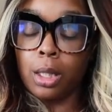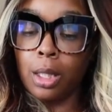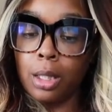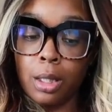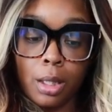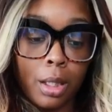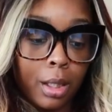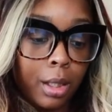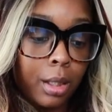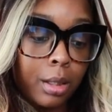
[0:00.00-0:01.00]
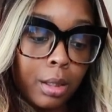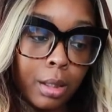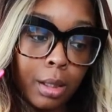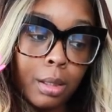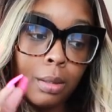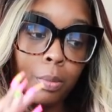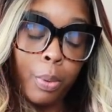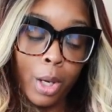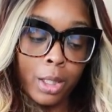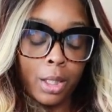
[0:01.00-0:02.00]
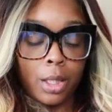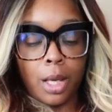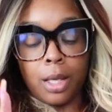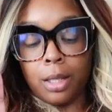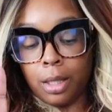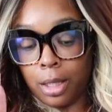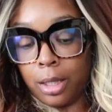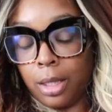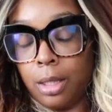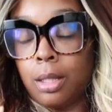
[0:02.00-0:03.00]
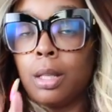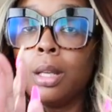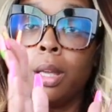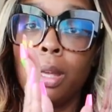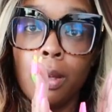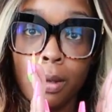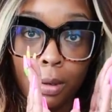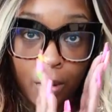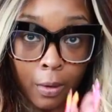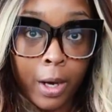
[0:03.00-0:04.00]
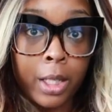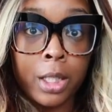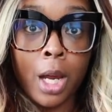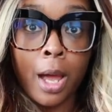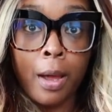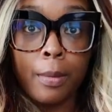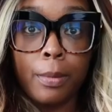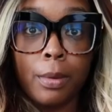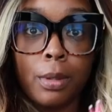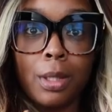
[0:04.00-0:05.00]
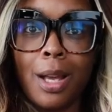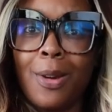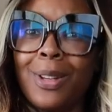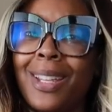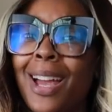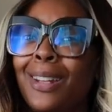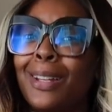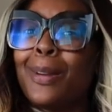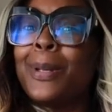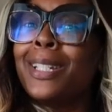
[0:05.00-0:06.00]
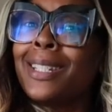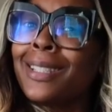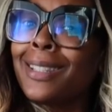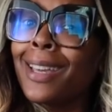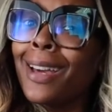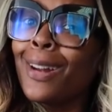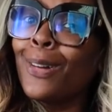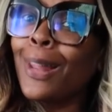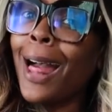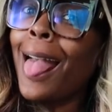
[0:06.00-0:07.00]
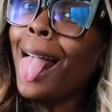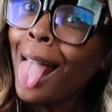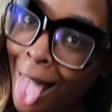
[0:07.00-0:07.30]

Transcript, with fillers: the the present. Listen, great job. Sorry, yeah, look at me just ghetto. I,